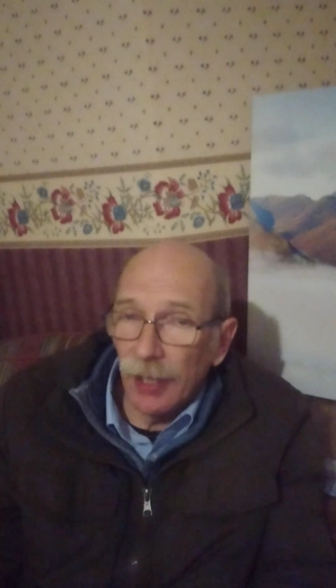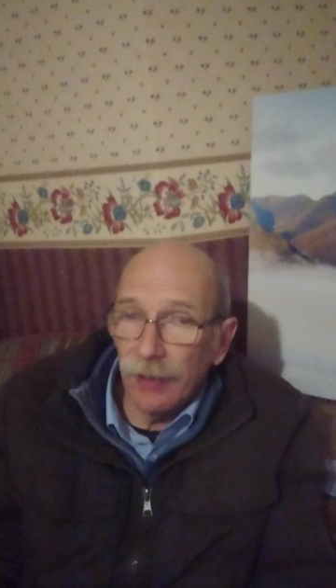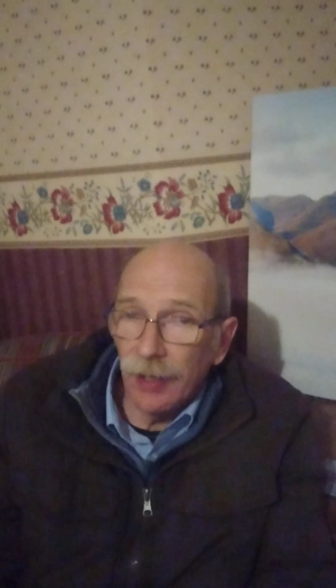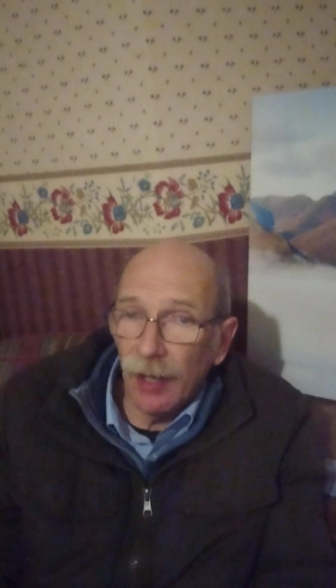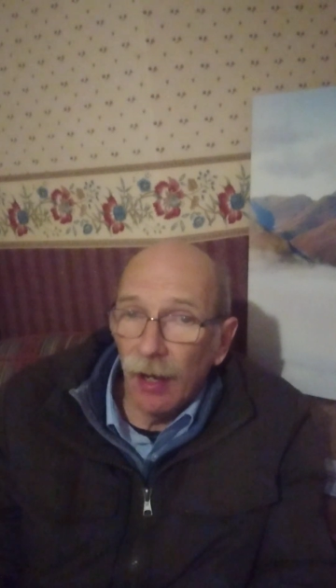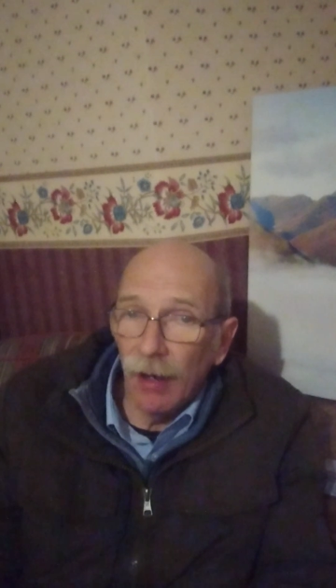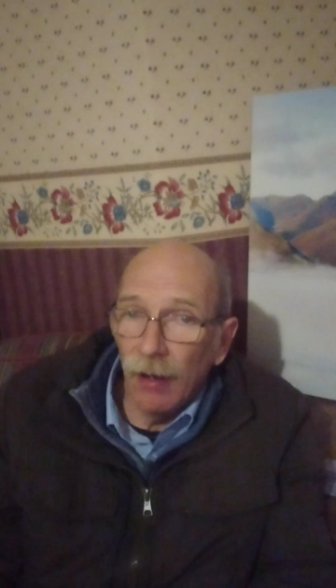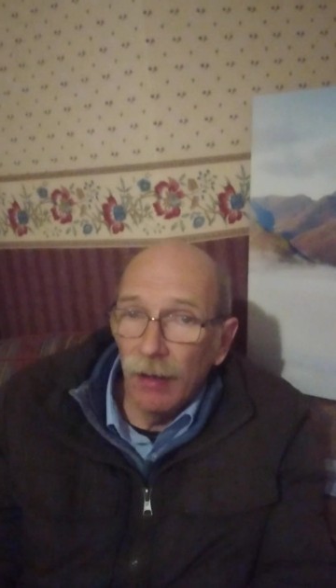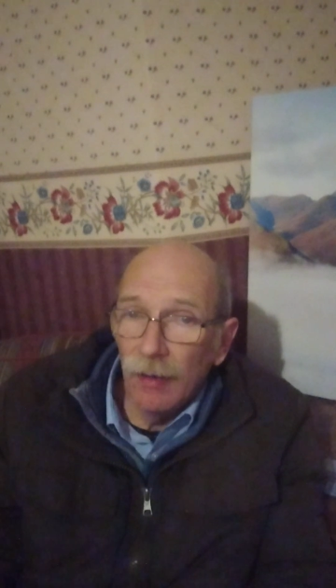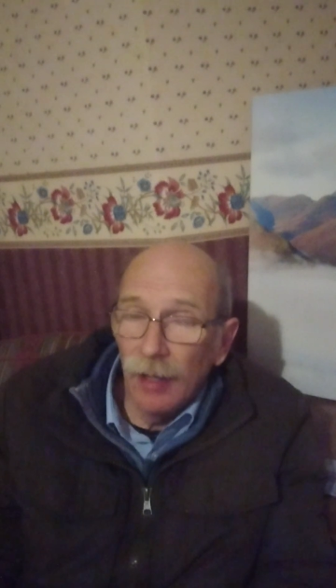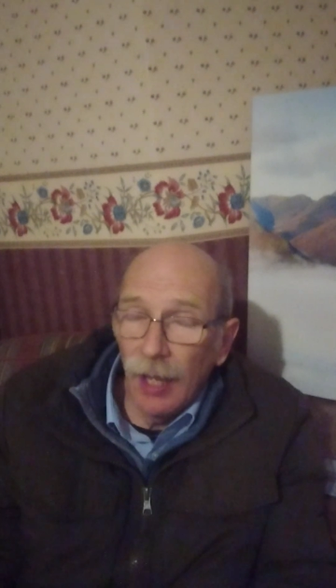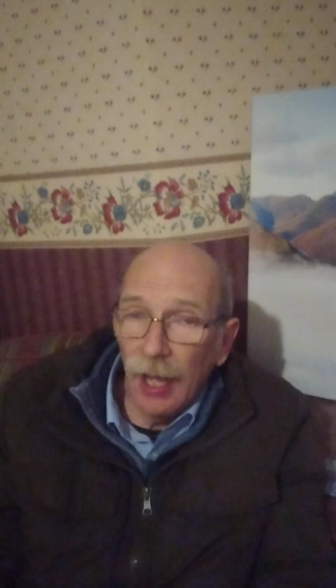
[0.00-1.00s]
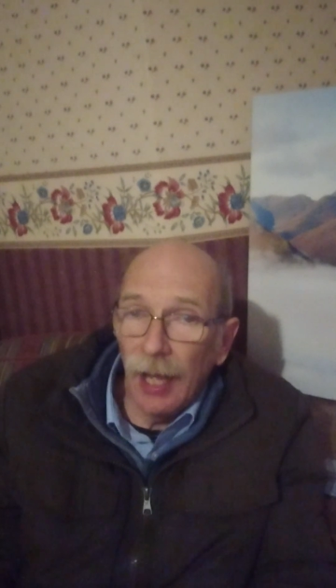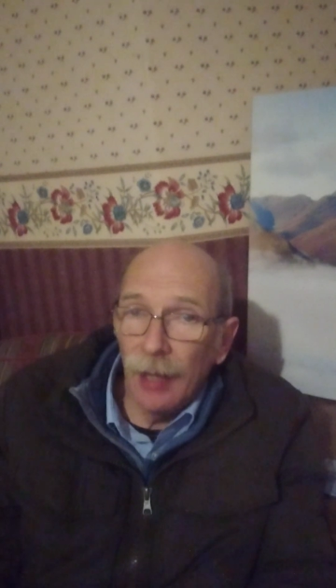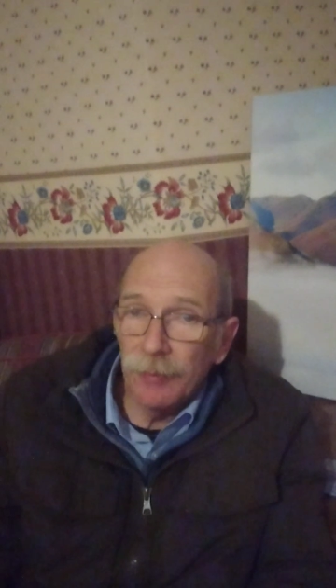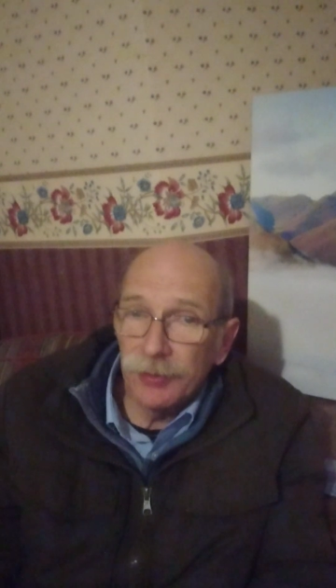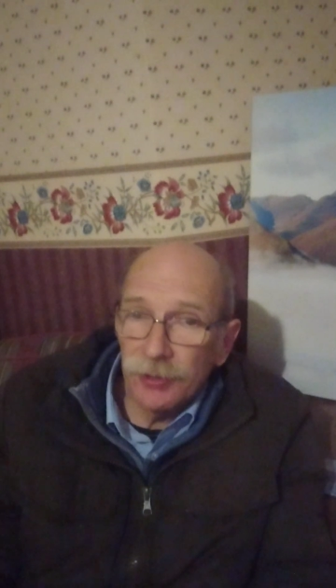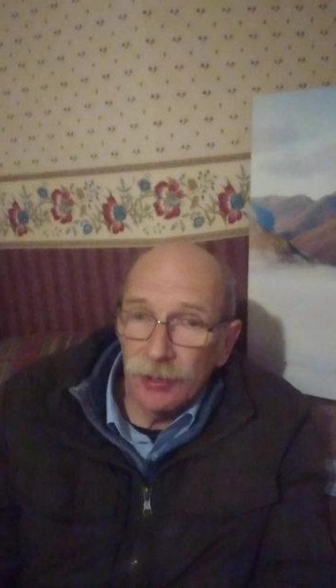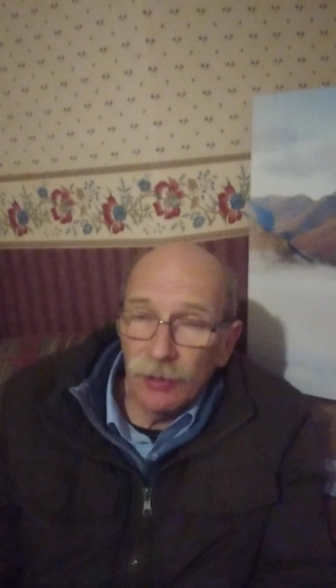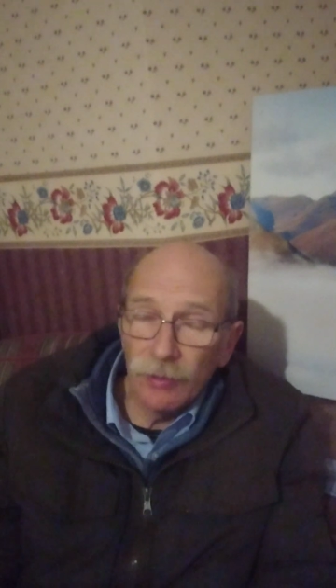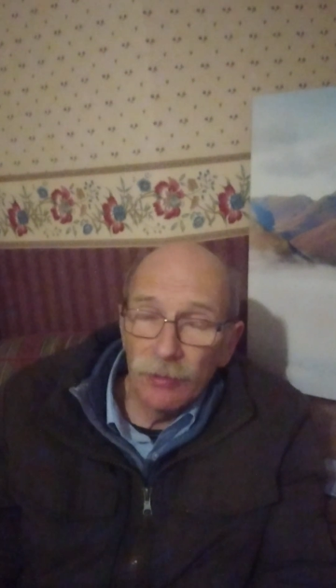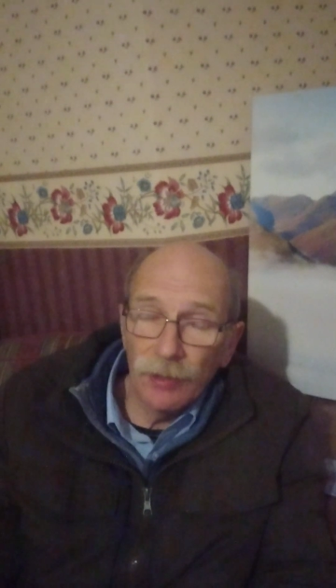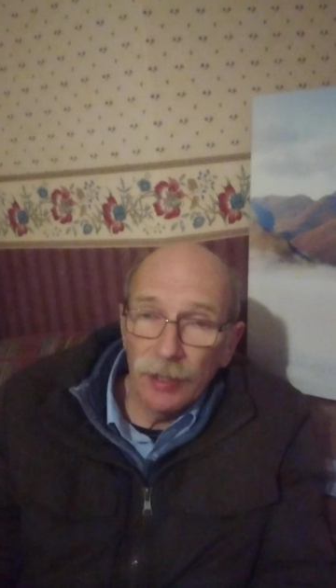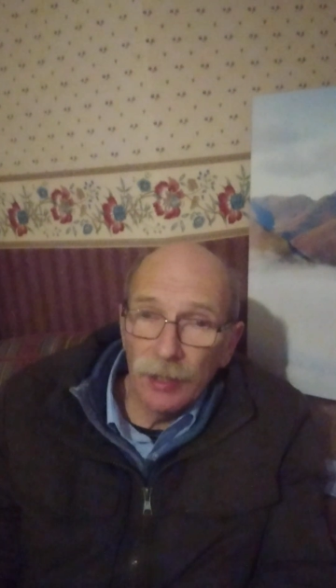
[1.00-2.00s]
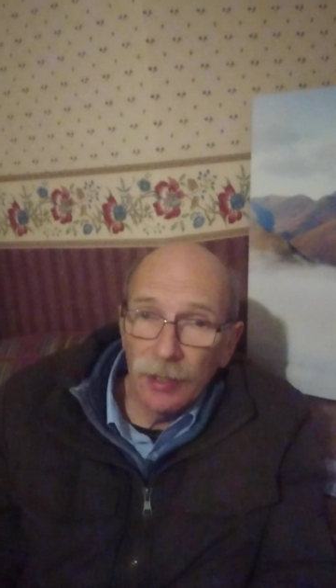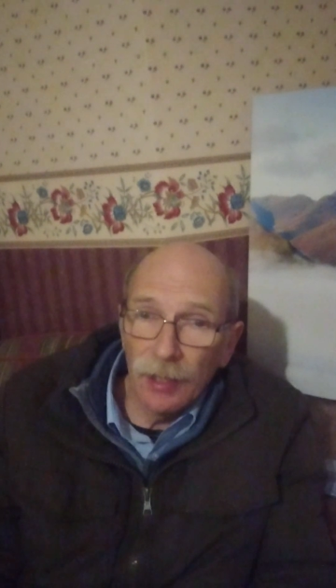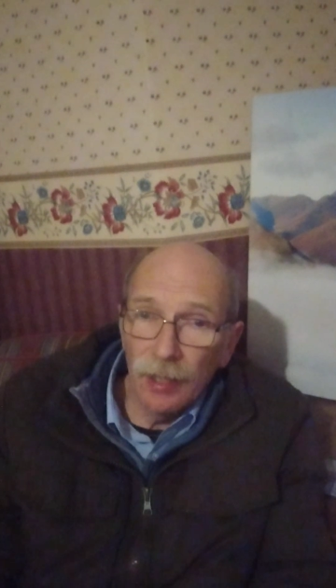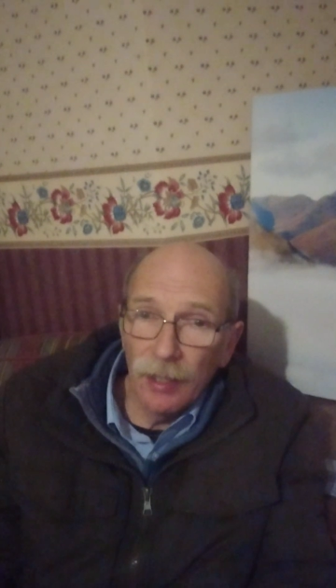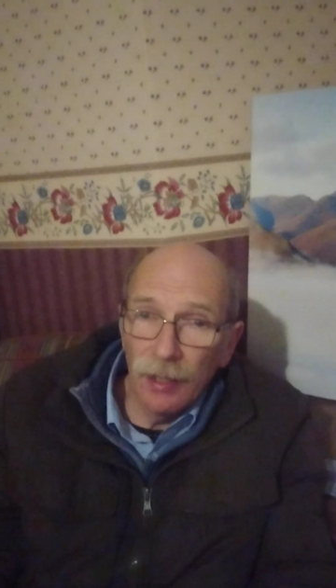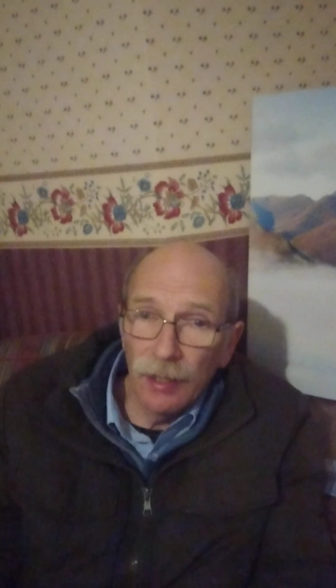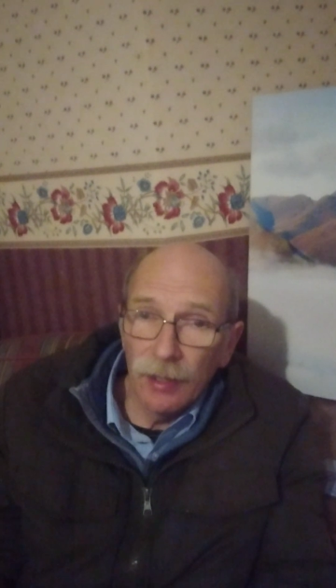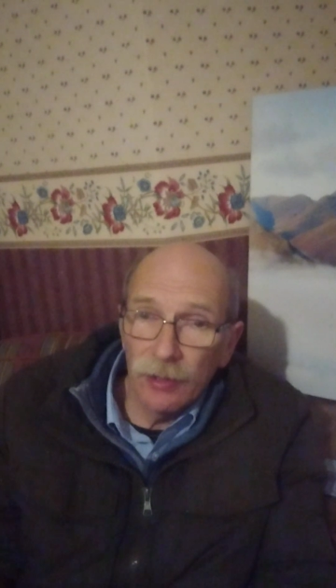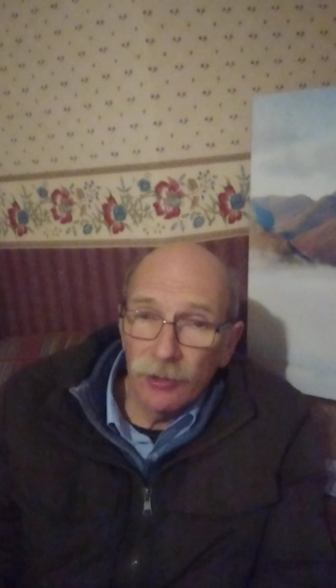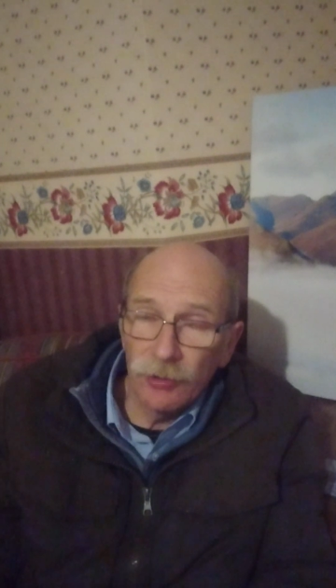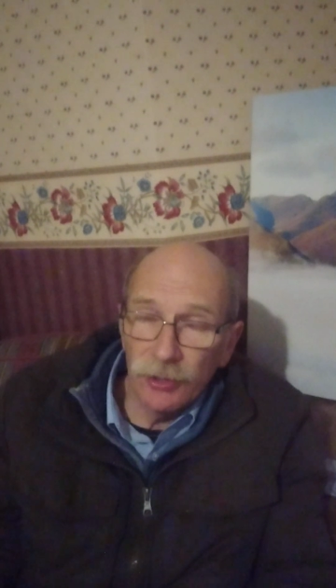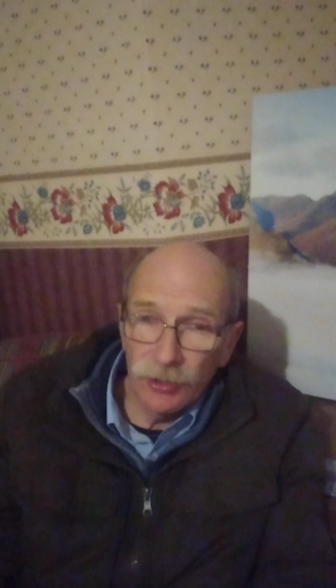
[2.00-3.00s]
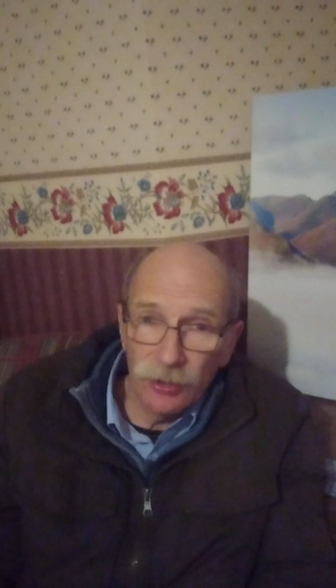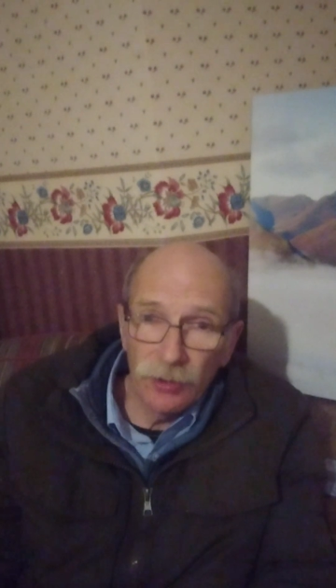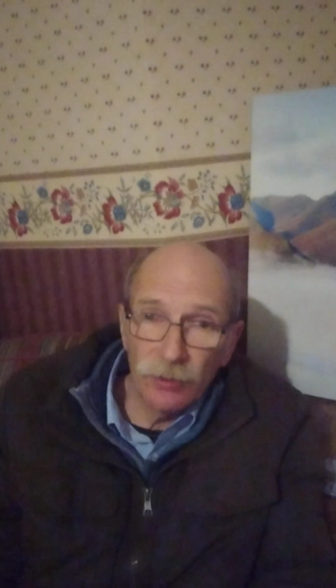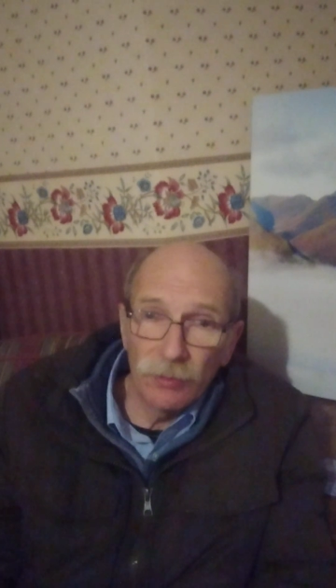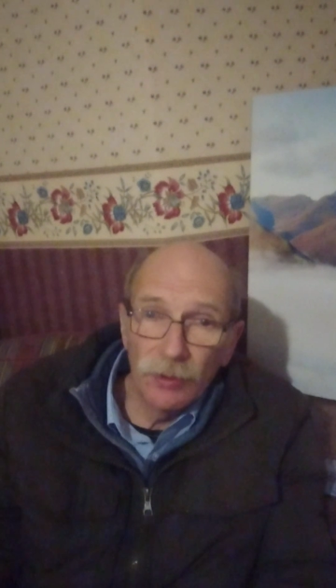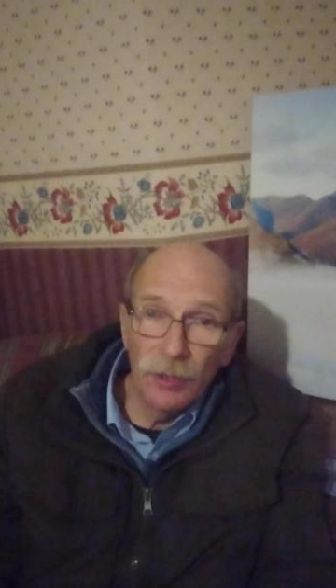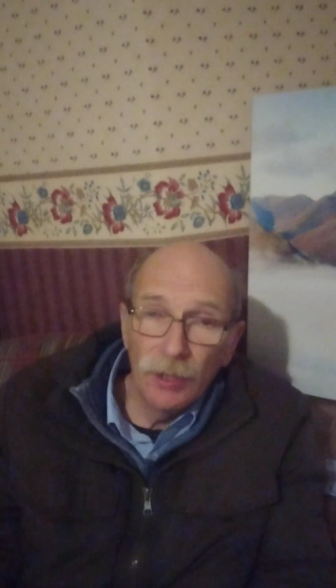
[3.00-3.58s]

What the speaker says: and they are absolutely critical